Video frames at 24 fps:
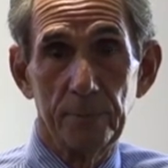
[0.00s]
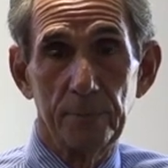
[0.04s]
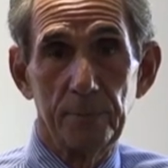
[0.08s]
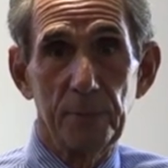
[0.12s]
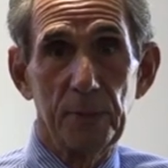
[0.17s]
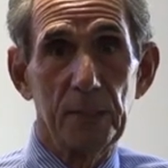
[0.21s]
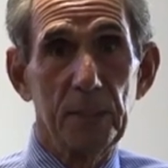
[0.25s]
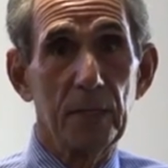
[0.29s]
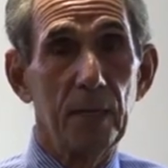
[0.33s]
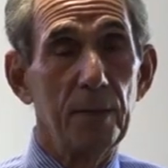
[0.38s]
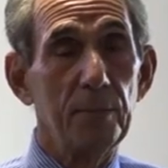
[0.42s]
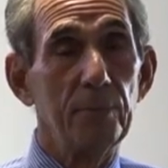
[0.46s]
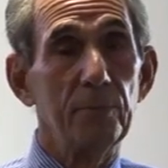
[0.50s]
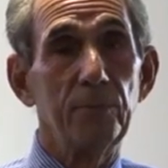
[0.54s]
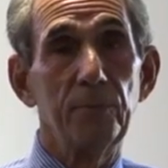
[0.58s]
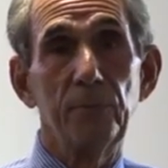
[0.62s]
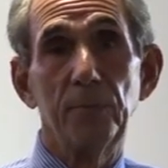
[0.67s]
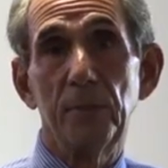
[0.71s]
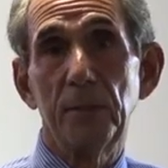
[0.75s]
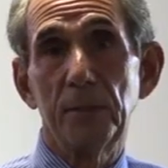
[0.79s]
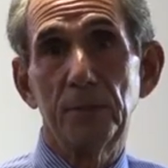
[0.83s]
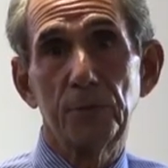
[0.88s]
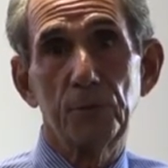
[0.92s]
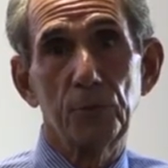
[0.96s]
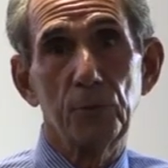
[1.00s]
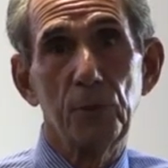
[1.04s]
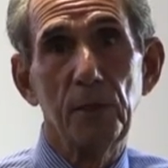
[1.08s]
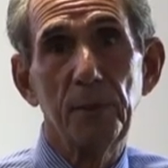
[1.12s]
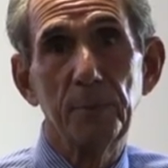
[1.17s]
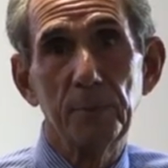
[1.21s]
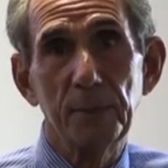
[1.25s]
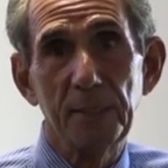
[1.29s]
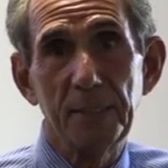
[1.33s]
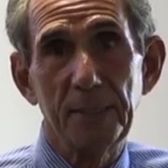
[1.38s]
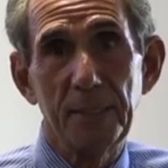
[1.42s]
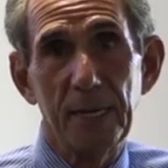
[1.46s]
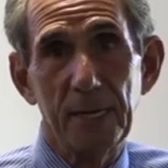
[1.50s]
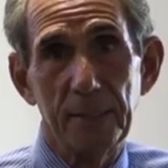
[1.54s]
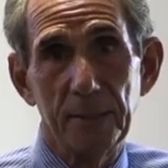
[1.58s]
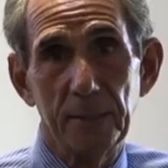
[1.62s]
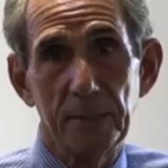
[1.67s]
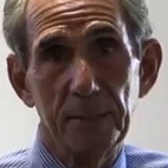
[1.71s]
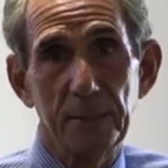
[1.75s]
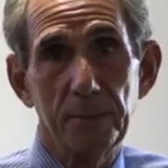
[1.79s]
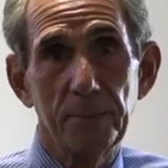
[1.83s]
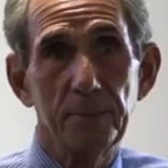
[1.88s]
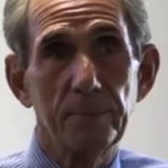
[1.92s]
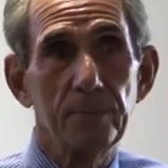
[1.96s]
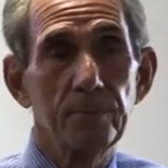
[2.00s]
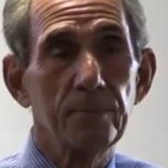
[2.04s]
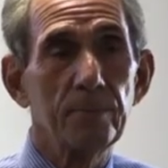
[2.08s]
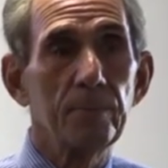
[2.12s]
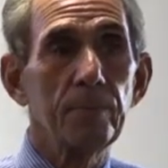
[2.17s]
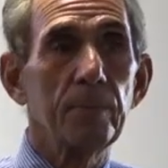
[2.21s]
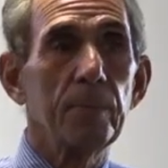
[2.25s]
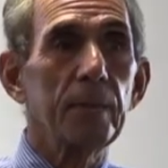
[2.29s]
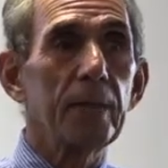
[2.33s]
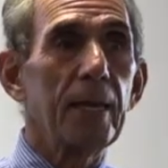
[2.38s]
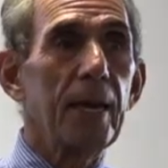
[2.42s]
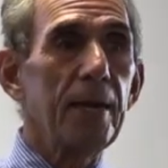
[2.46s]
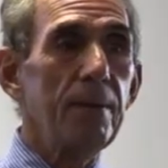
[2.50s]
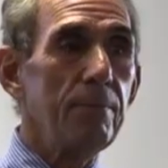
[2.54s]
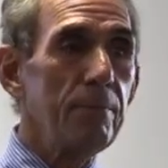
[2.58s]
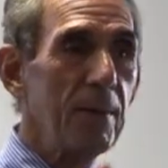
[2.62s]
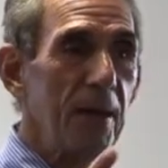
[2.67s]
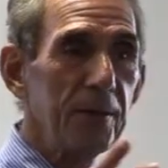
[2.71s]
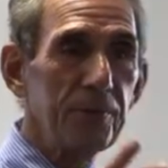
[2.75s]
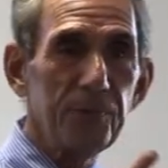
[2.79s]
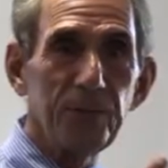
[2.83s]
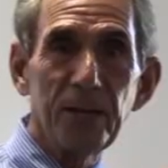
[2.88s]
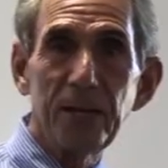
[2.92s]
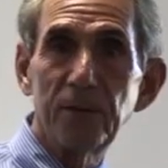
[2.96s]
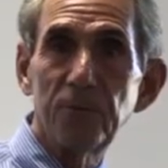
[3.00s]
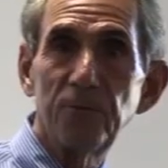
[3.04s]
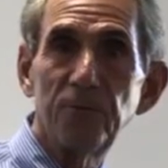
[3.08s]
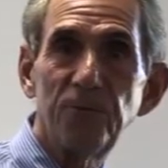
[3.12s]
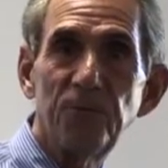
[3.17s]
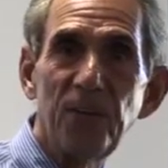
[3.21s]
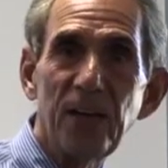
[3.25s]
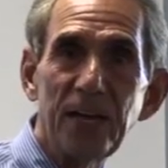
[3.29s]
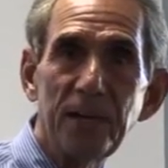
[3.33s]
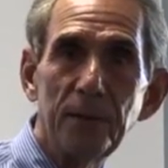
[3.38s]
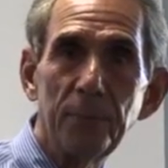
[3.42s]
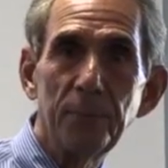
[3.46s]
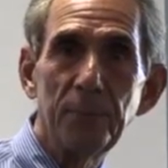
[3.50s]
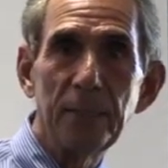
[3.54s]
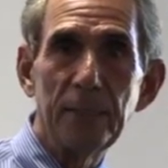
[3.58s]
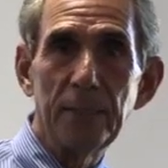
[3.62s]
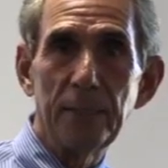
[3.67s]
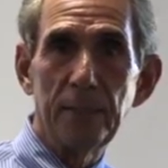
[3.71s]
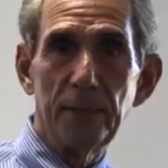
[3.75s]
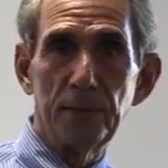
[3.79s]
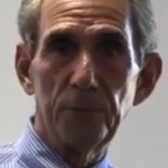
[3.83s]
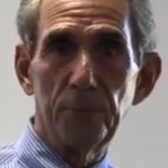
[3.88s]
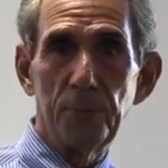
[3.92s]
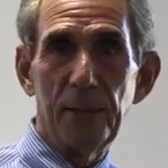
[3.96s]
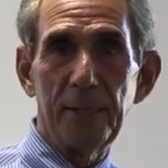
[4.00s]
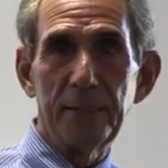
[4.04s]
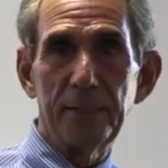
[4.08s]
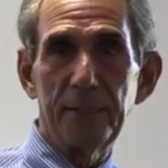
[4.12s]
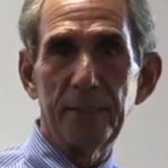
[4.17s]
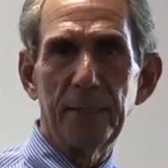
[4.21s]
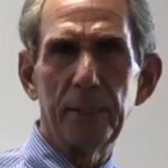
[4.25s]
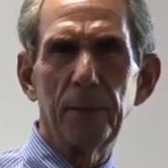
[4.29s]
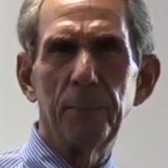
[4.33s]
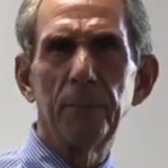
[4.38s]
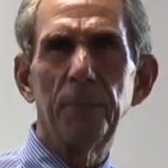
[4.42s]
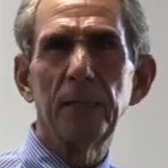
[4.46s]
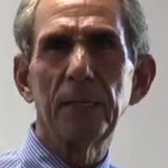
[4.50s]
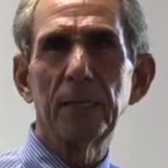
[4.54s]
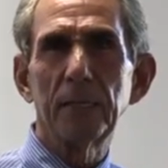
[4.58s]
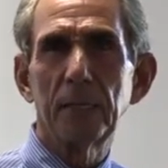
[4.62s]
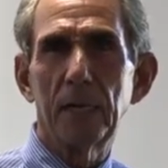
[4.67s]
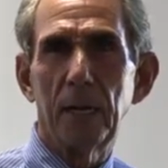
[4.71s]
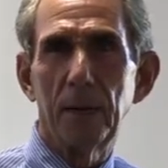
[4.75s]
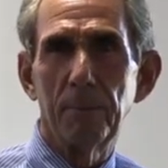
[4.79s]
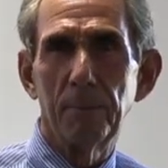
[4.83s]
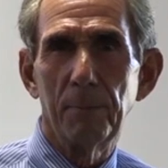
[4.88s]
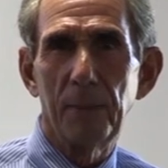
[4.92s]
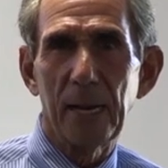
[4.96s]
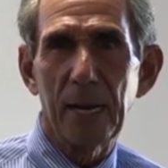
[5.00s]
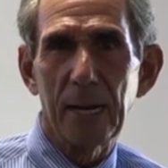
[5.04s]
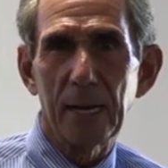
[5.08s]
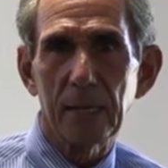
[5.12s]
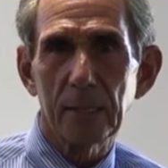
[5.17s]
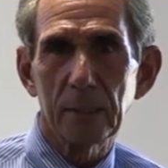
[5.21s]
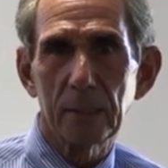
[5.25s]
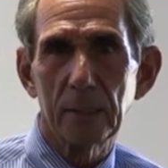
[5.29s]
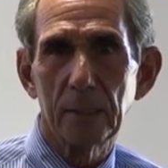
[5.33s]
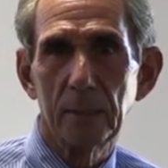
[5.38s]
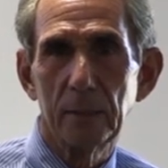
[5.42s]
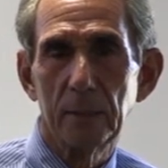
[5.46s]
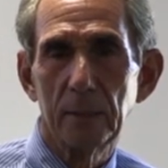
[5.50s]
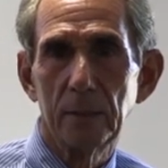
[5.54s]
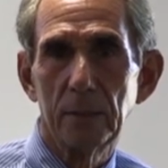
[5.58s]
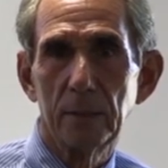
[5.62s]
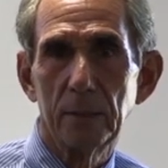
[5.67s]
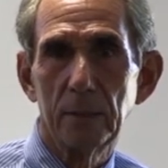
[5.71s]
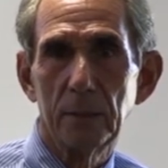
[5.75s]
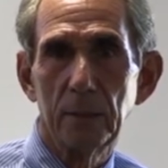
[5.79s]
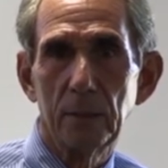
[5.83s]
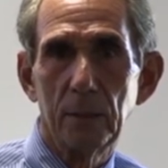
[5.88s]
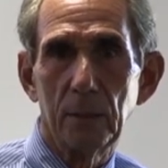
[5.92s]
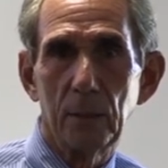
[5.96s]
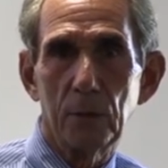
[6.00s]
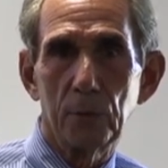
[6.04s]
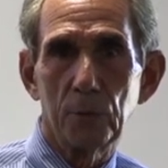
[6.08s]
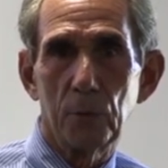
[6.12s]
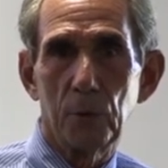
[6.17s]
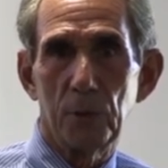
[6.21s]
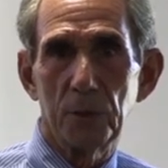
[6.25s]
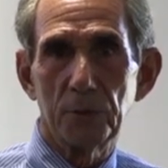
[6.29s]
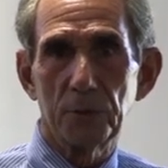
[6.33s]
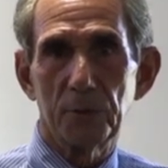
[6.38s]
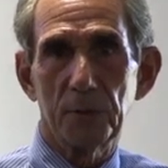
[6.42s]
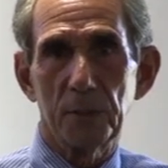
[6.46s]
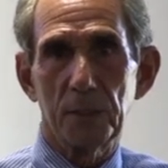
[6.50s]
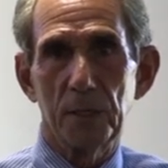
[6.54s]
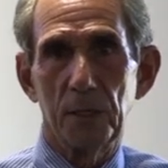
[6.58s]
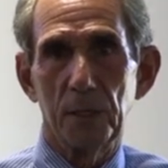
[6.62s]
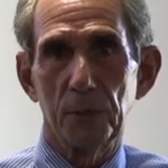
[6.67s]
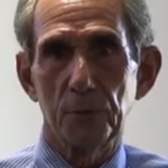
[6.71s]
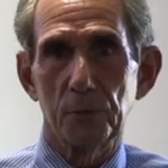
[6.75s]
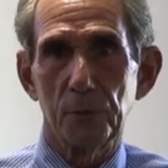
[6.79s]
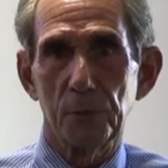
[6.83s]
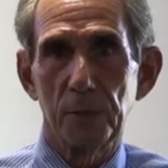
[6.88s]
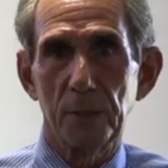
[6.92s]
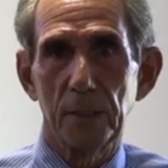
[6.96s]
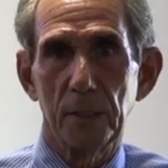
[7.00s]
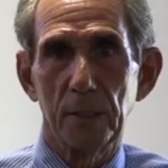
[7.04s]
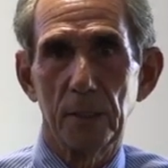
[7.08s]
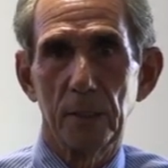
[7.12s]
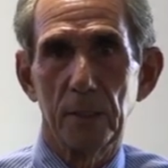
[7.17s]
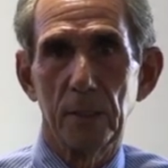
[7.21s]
become extremely deadly, and methamphetamine is making a big comeback across the country.